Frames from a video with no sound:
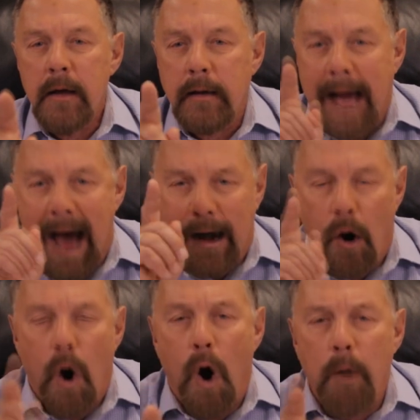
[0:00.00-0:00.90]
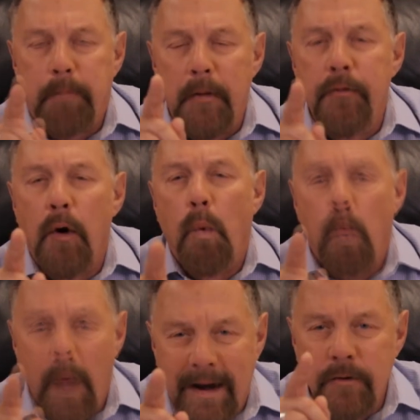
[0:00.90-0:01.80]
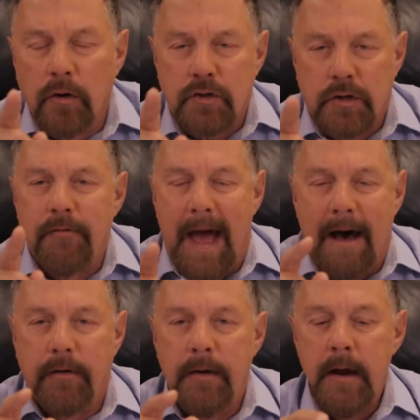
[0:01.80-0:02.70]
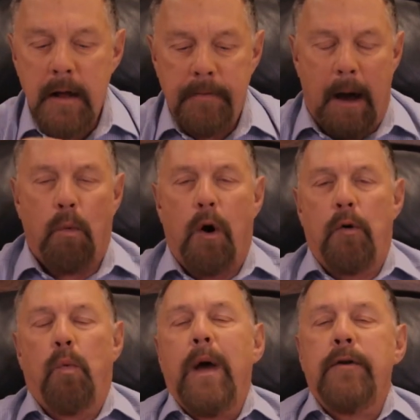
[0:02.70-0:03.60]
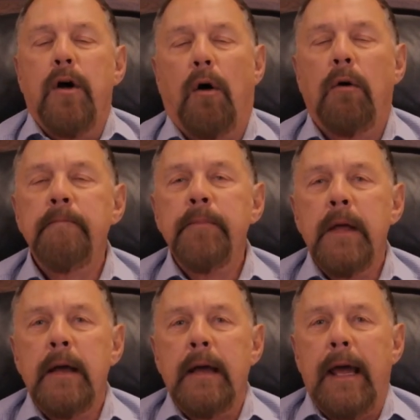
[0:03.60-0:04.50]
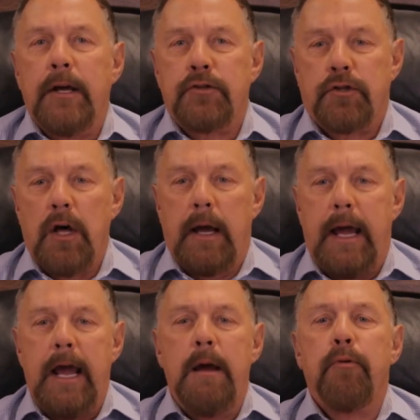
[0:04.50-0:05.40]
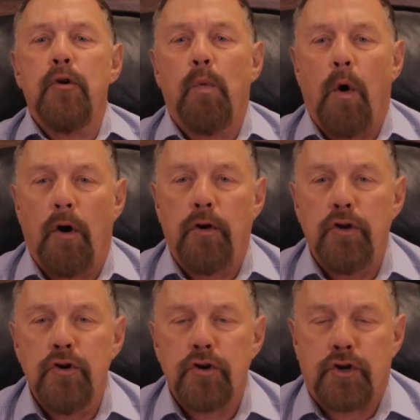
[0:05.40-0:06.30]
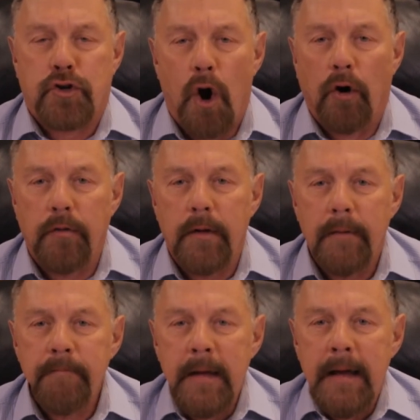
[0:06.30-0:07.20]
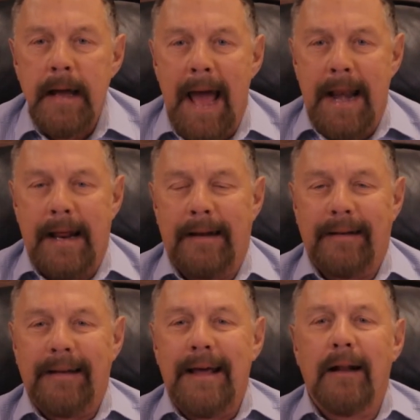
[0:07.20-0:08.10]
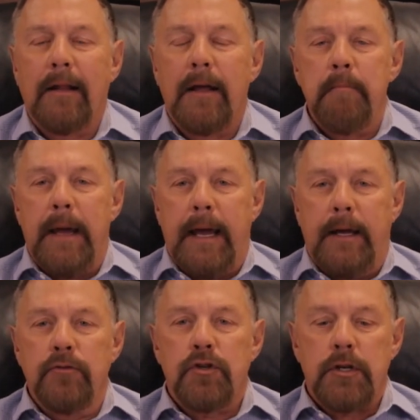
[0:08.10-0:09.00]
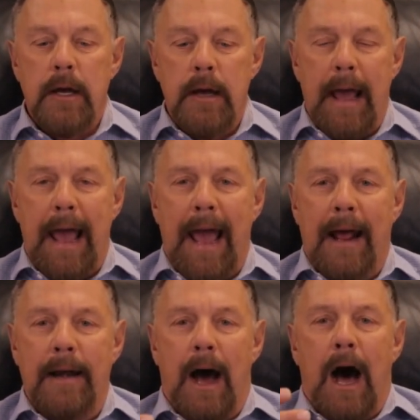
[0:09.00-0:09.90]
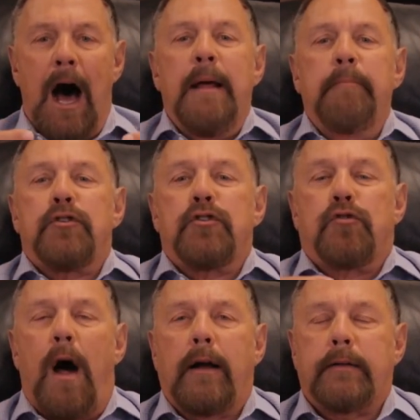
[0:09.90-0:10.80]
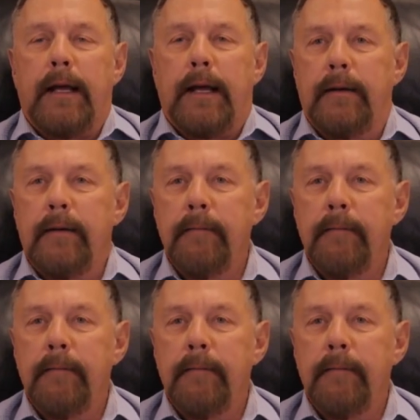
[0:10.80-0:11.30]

God open the windows of heaven. That word window is the Hebrew word yushod, and it literally means an unobstructed,